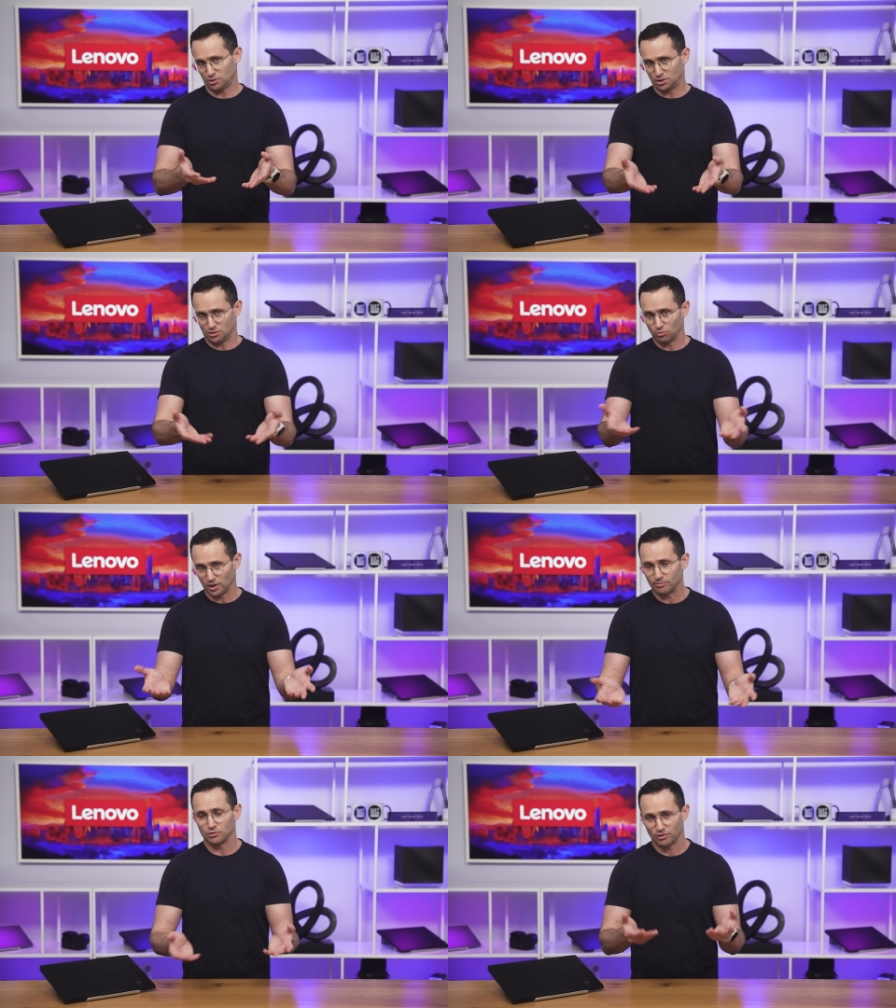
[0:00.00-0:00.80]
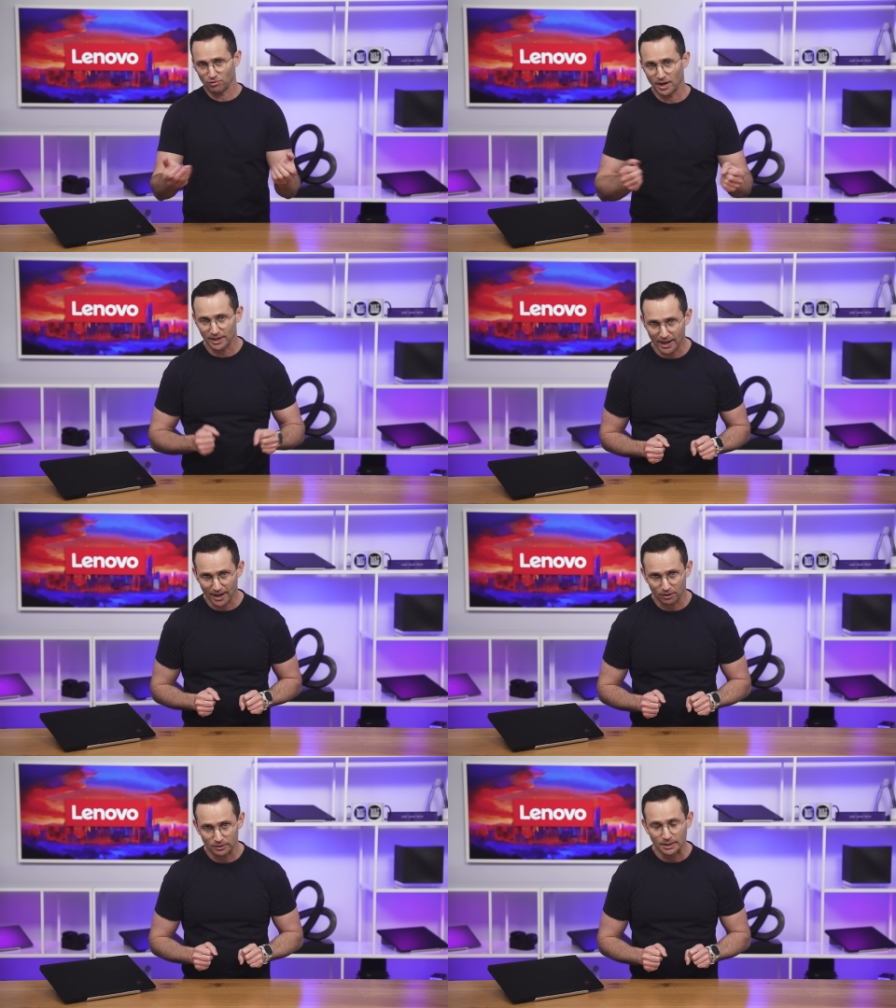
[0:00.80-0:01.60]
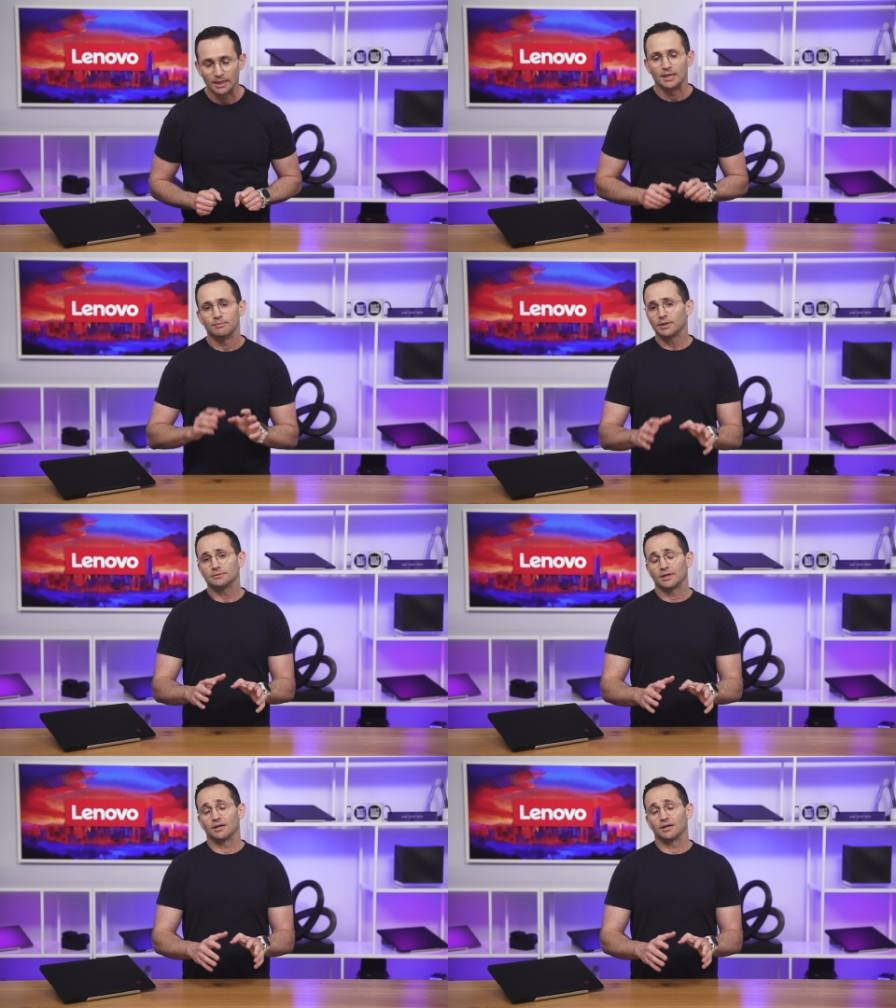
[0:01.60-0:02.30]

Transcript: which is what I'm doing right now. But